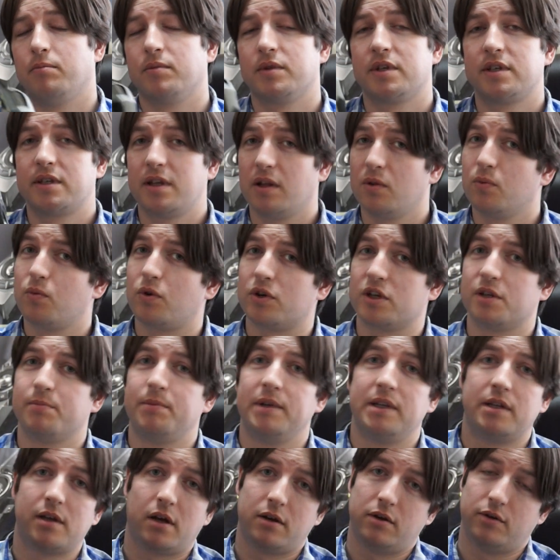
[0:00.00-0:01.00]
Still work to
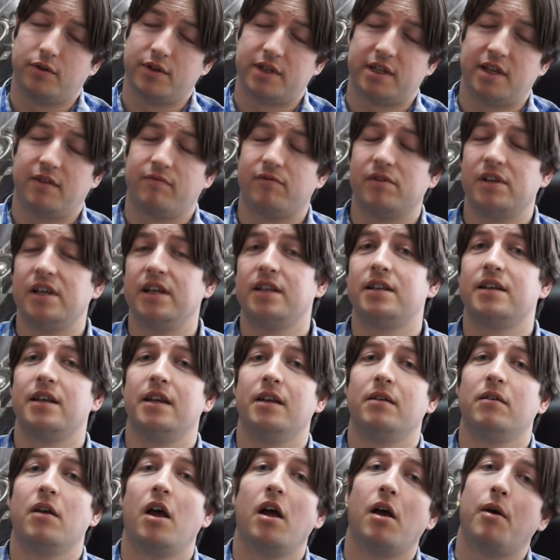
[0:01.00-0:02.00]
be done on
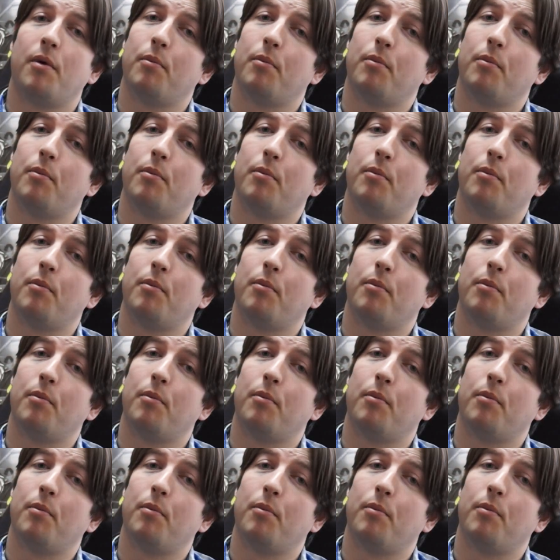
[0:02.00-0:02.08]
780,